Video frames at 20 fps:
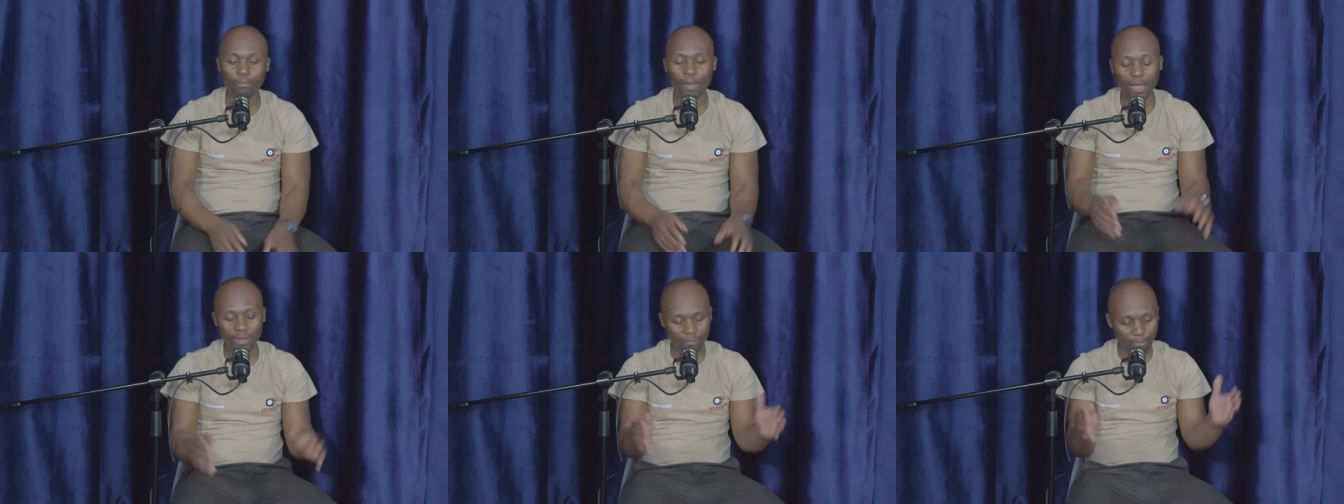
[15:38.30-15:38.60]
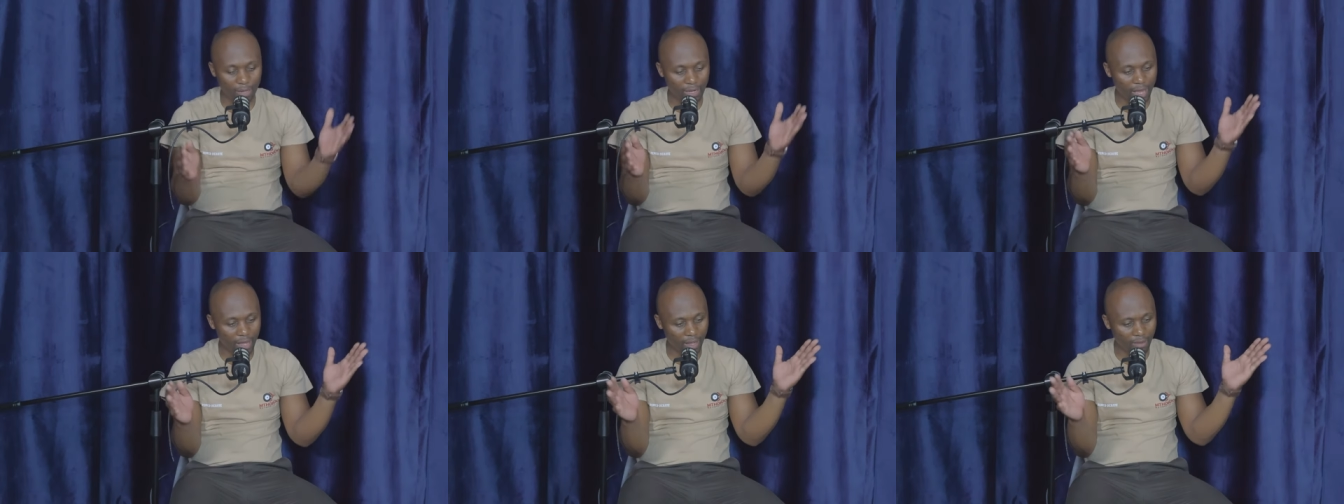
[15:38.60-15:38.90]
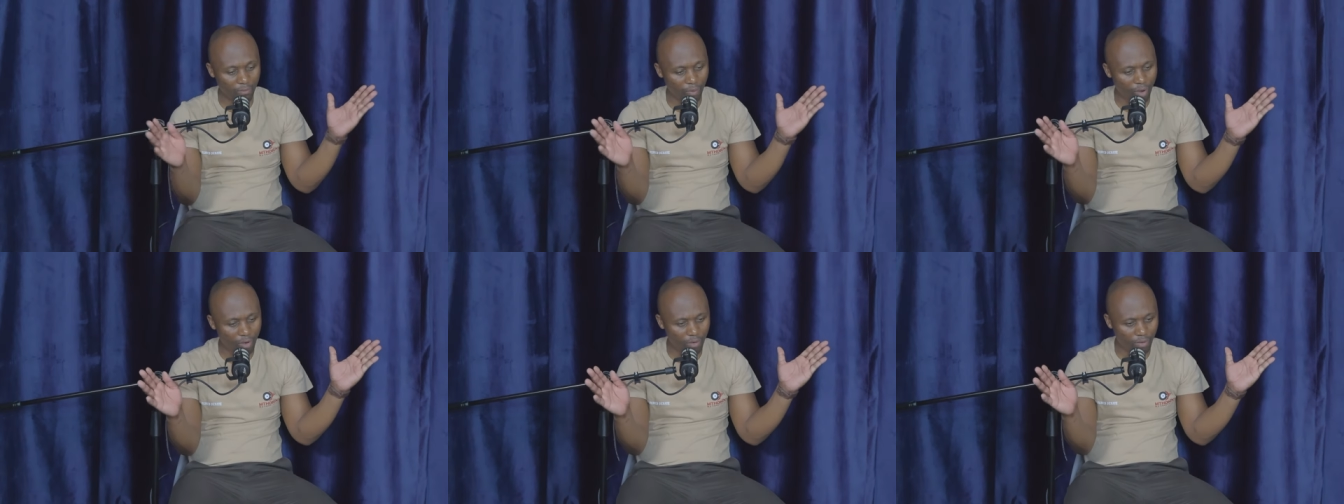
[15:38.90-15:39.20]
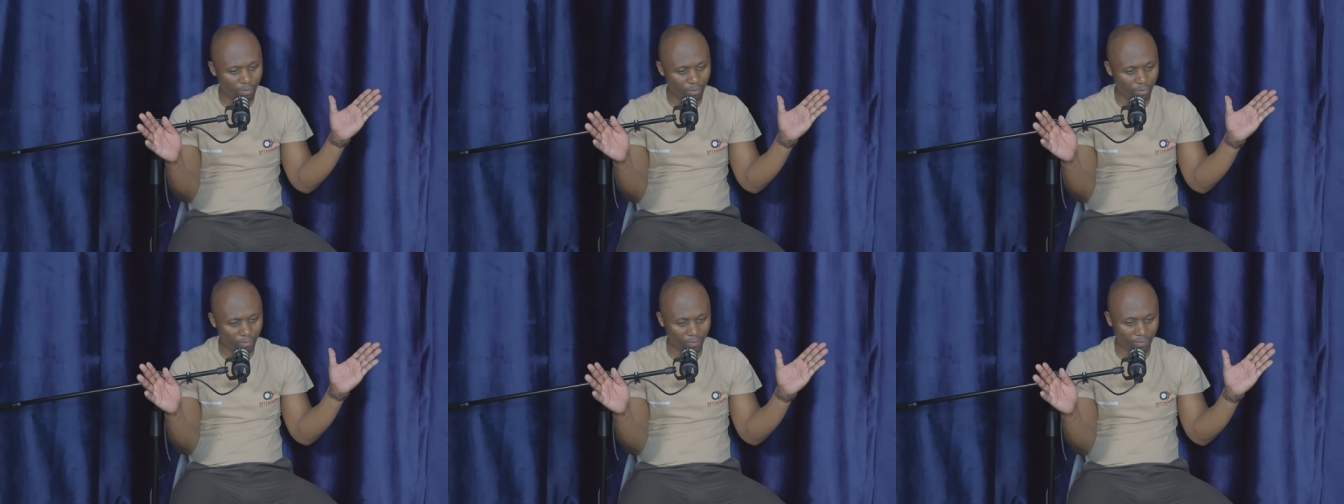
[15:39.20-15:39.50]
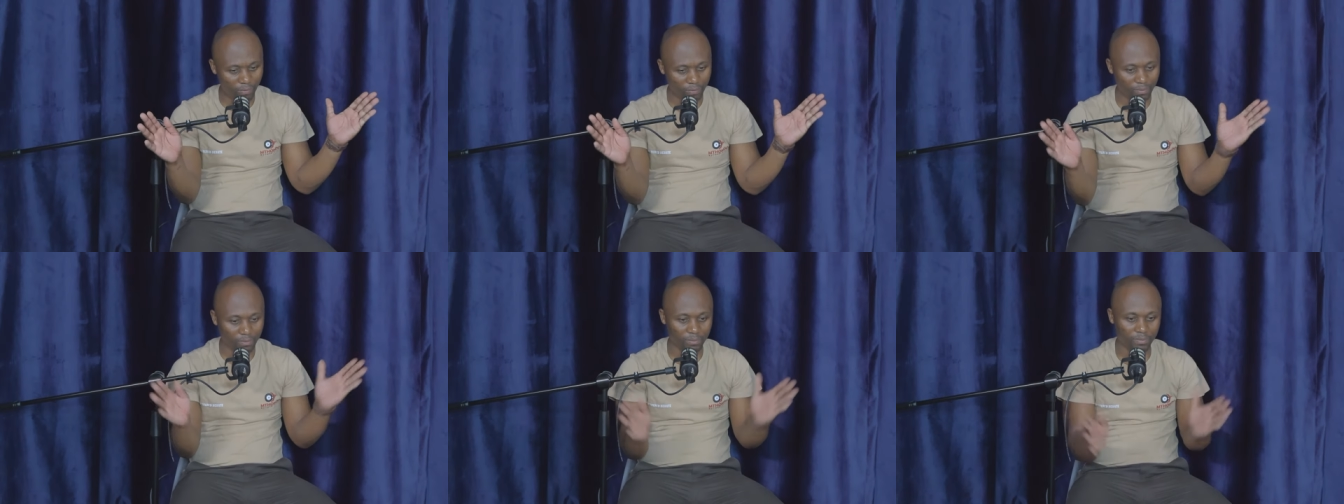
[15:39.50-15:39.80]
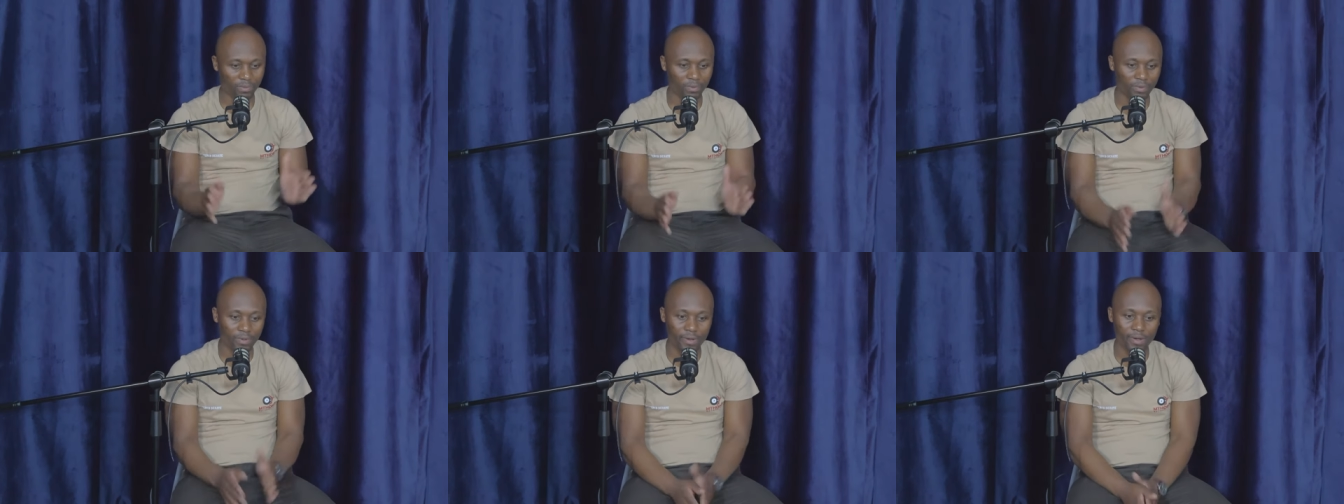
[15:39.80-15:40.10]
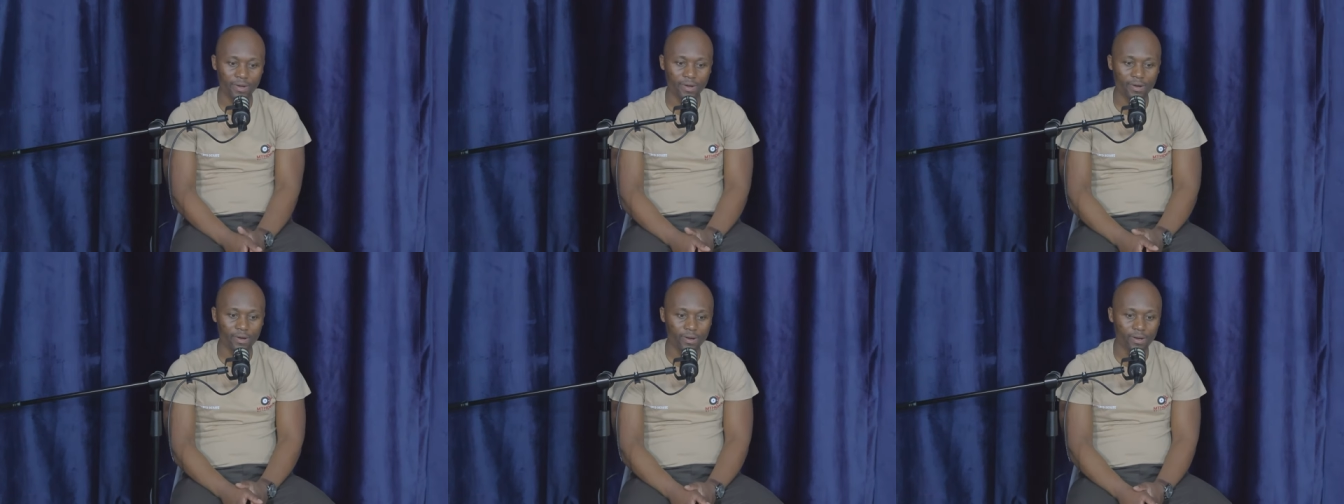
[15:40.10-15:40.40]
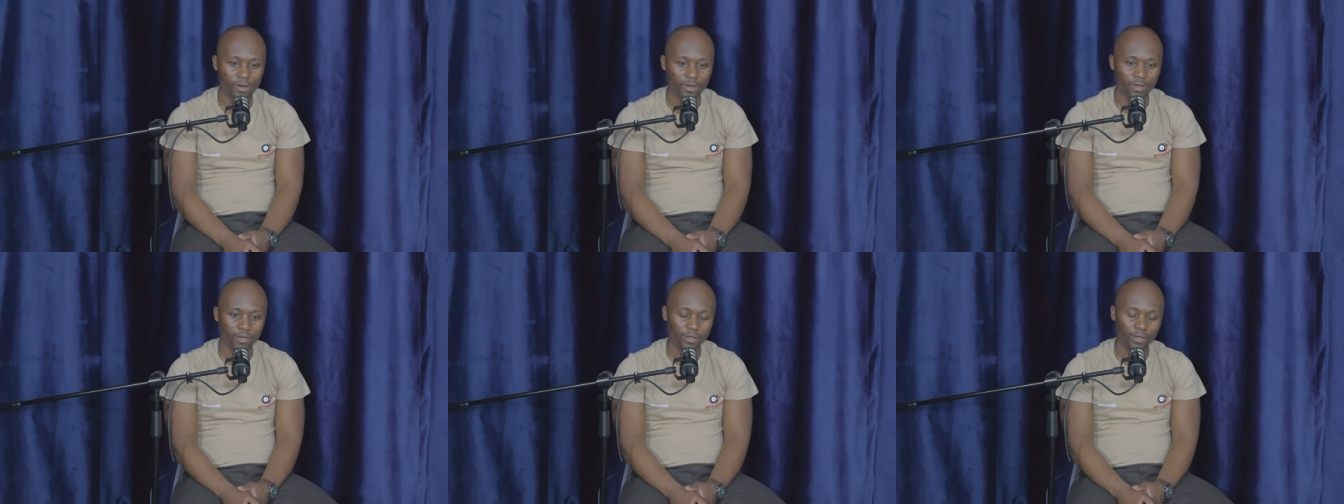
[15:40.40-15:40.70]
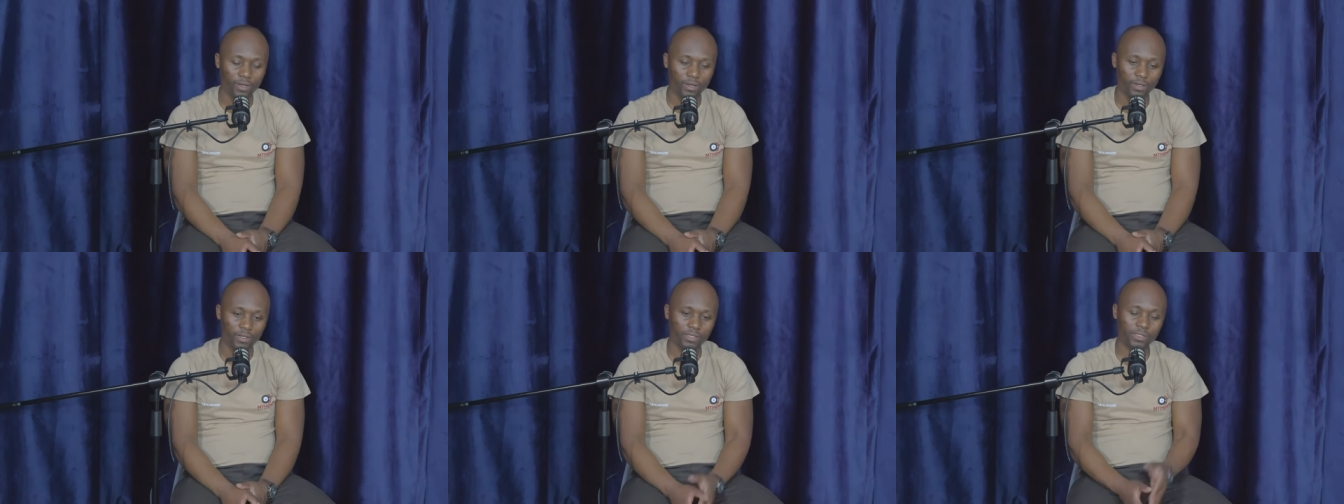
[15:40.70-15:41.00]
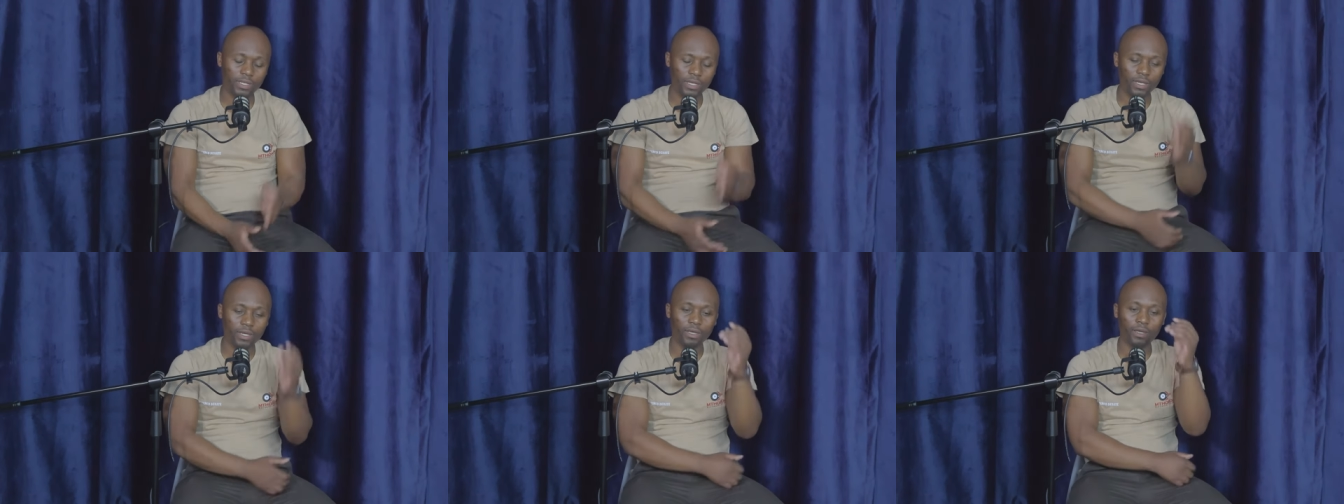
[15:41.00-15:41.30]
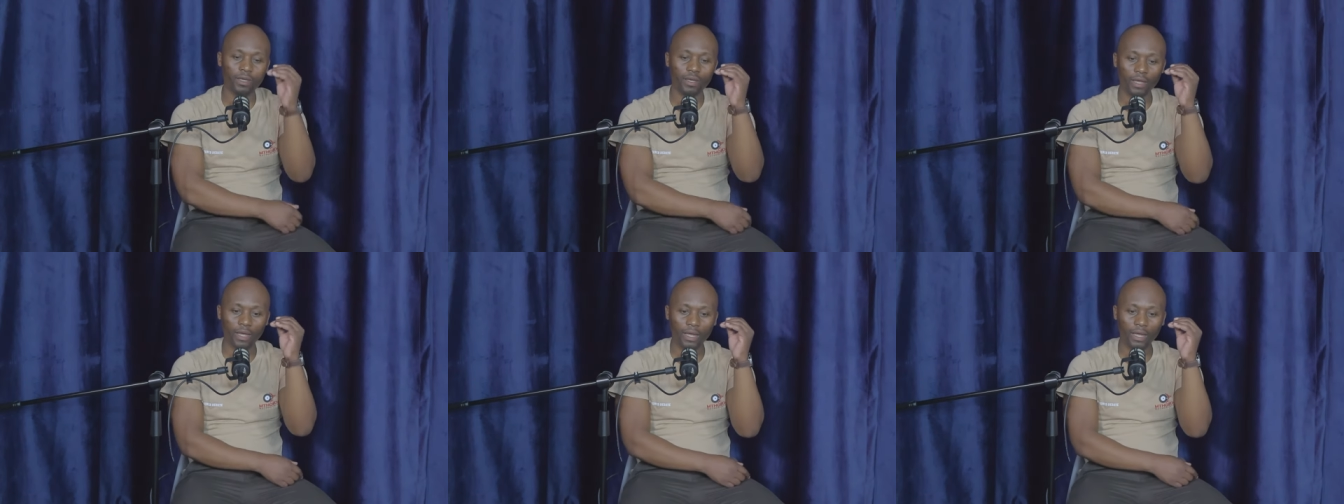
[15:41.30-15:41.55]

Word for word: man, man, whoa, whoa, whoa. You see,